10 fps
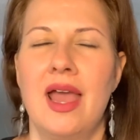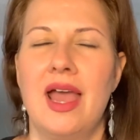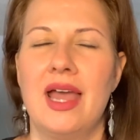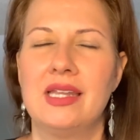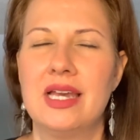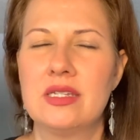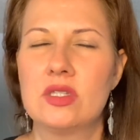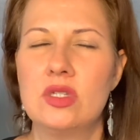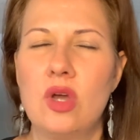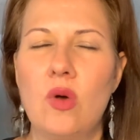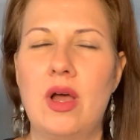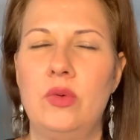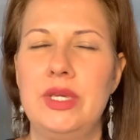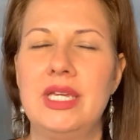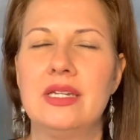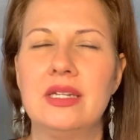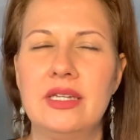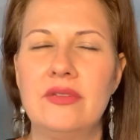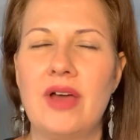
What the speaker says: And let us know how we can live